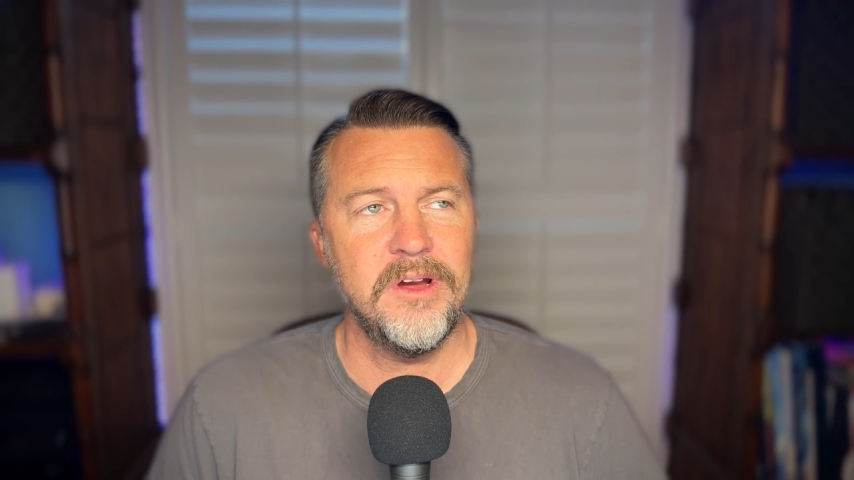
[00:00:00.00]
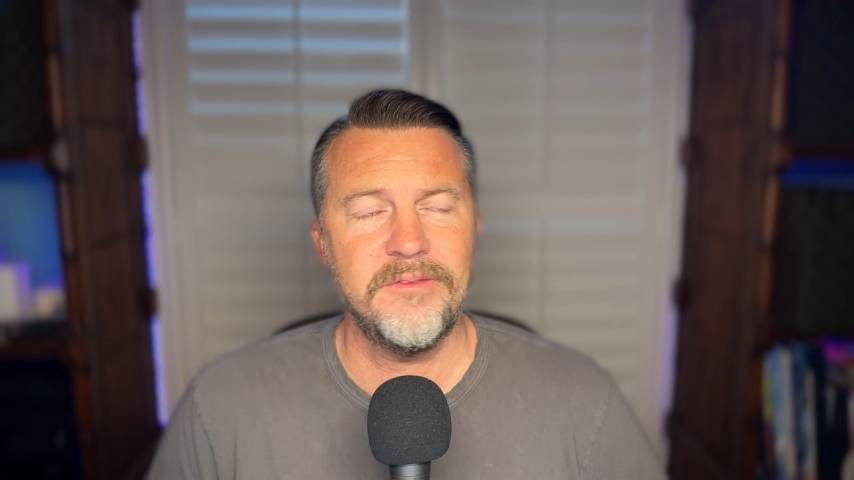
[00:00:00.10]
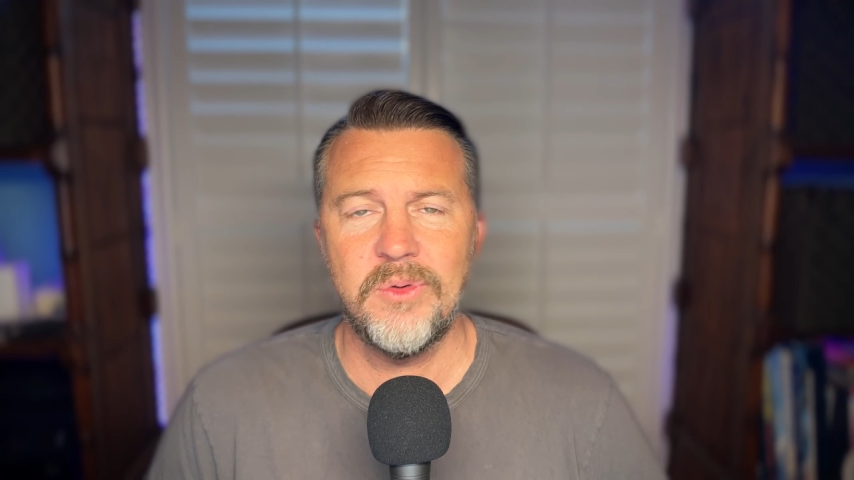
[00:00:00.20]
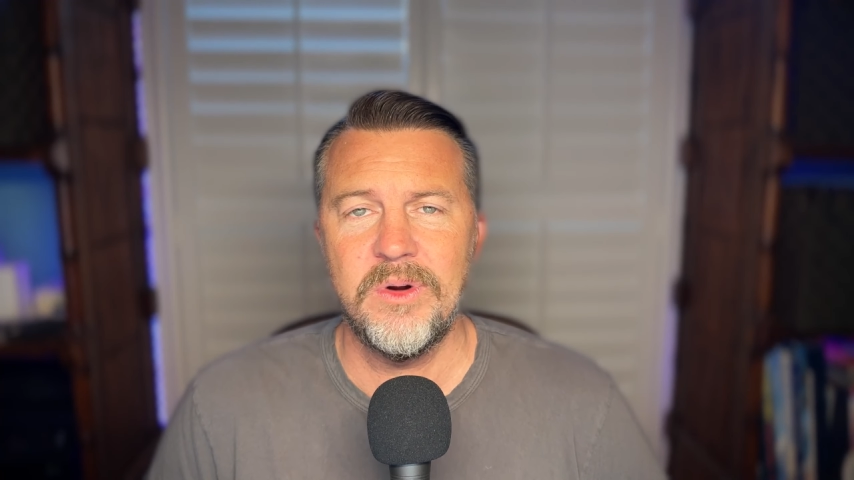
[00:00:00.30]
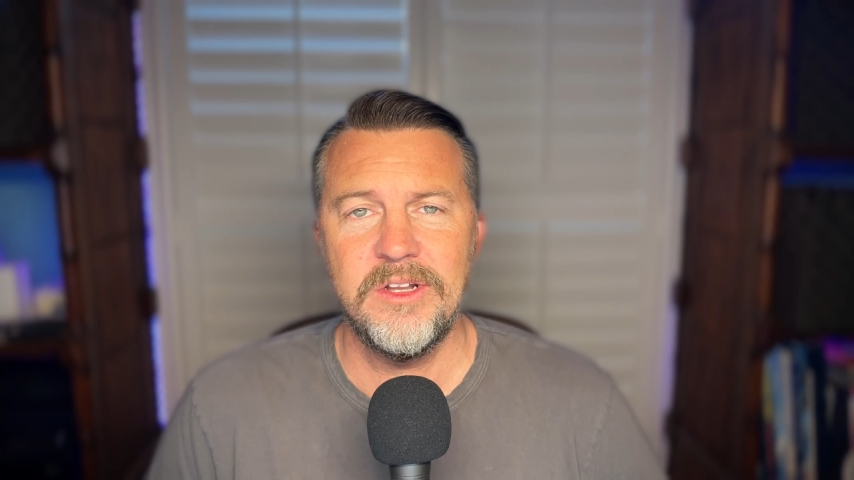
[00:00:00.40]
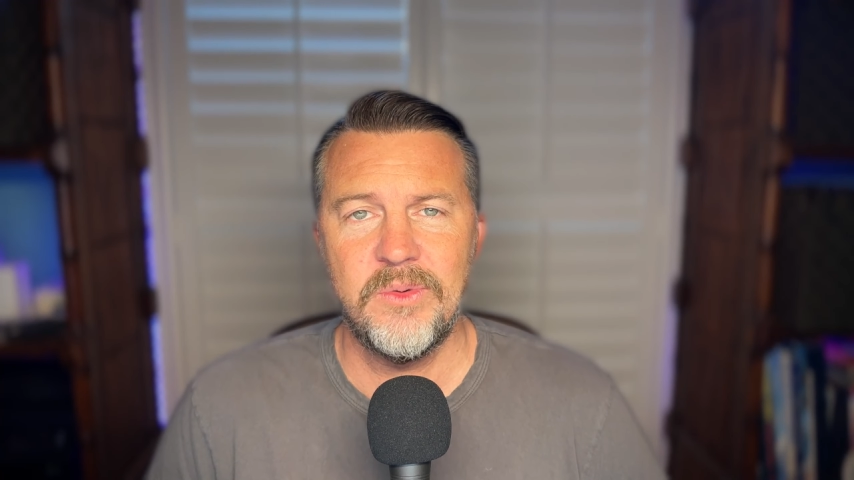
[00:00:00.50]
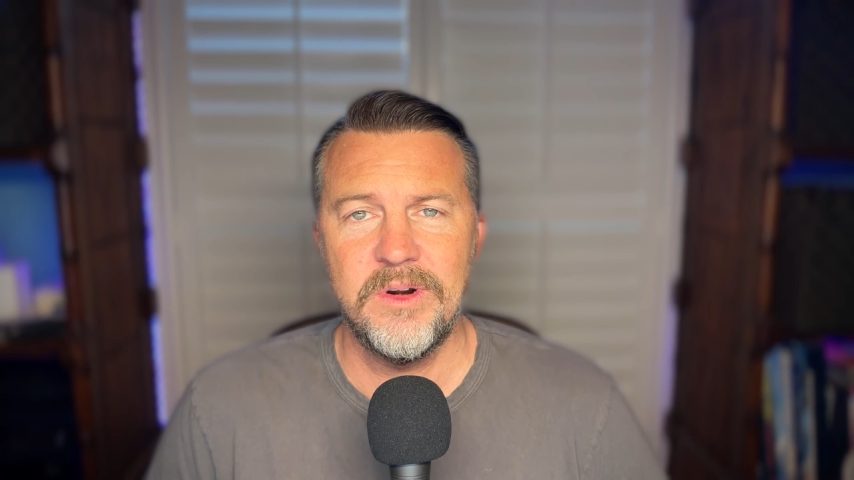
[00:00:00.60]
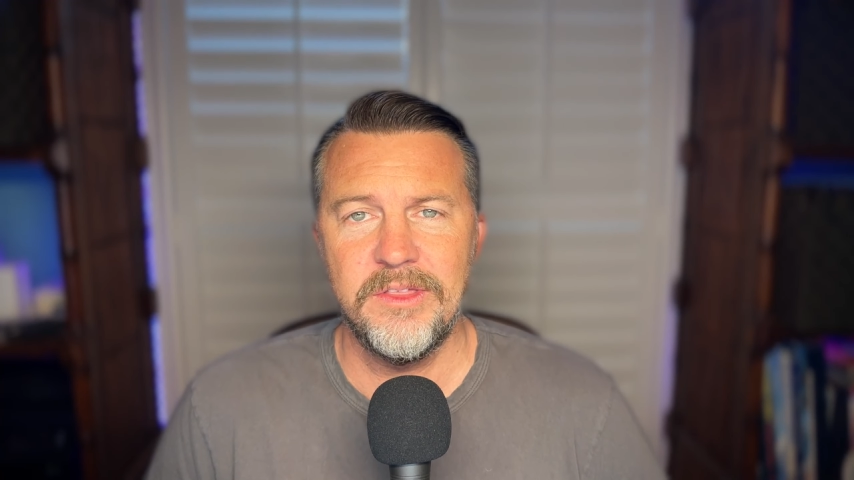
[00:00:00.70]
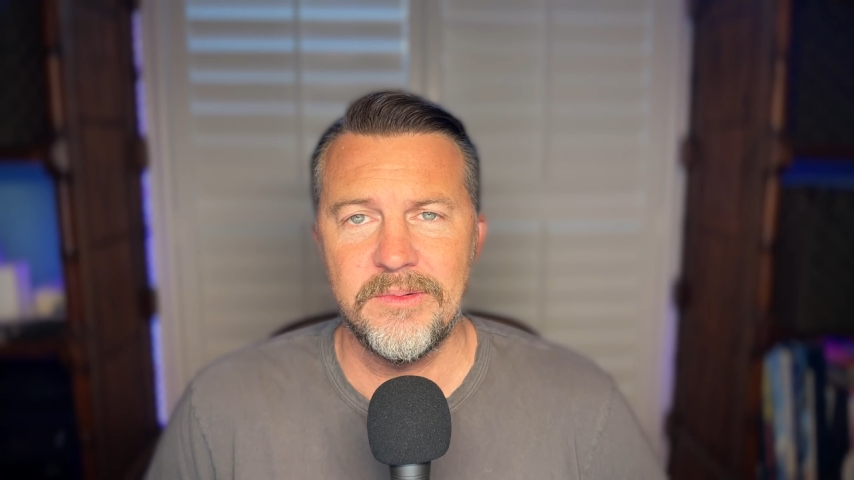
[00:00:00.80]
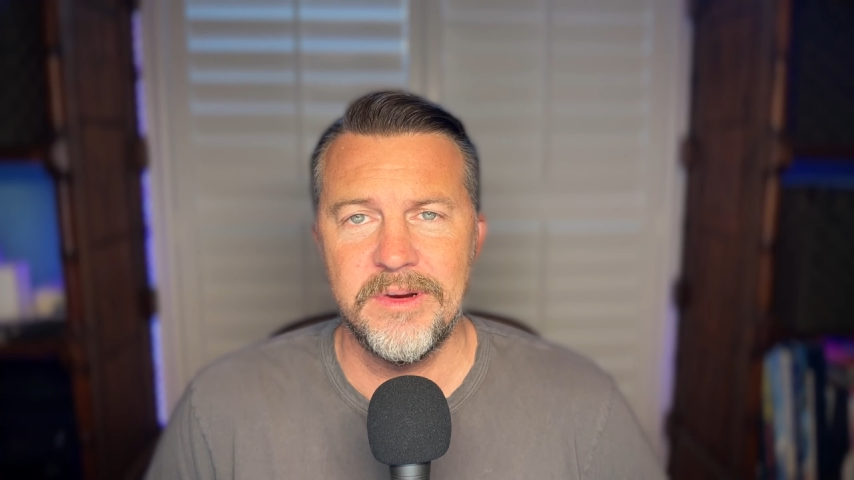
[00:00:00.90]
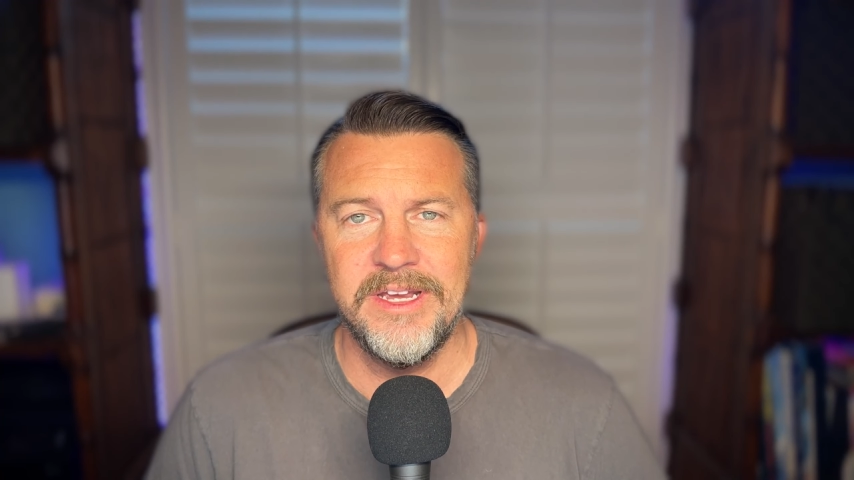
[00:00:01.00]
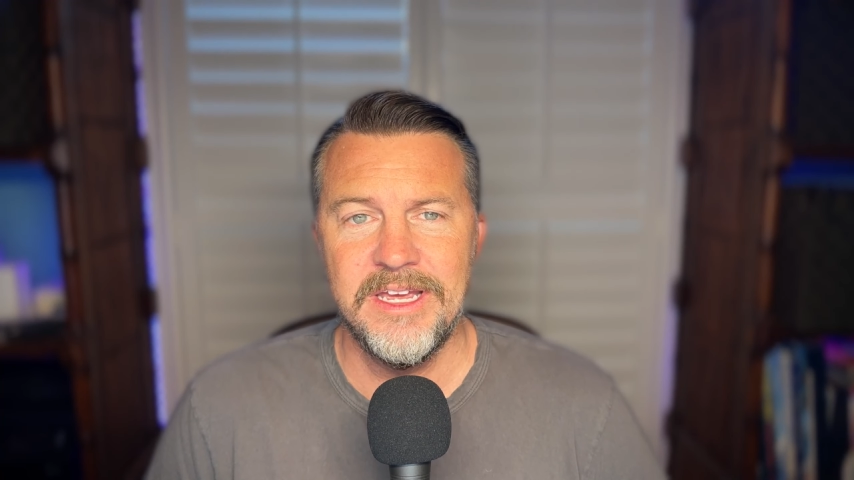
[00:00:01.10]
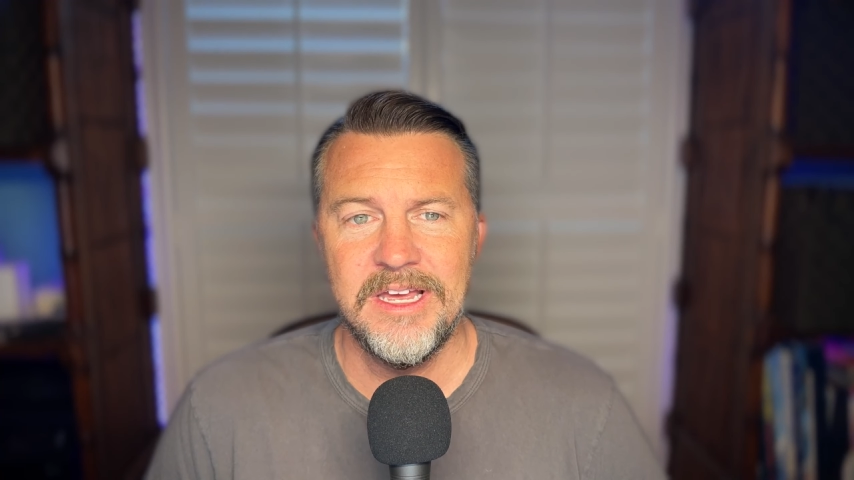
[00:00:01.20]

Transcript: of 2023